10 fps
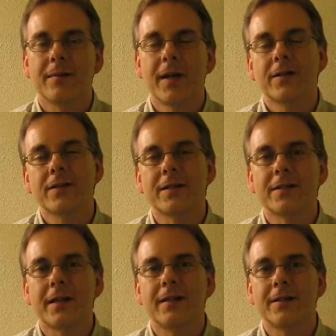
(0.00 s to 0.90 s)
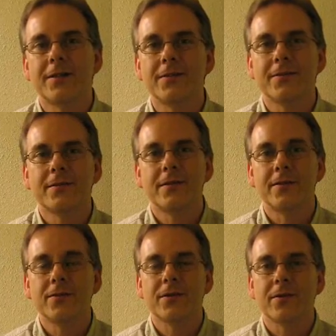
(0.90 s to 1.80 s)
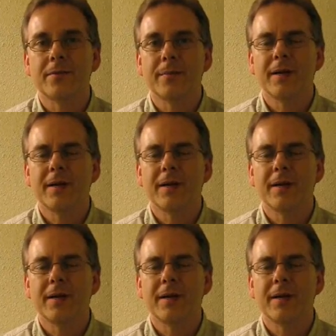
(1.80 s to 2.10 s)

and I'm actually excited to do so.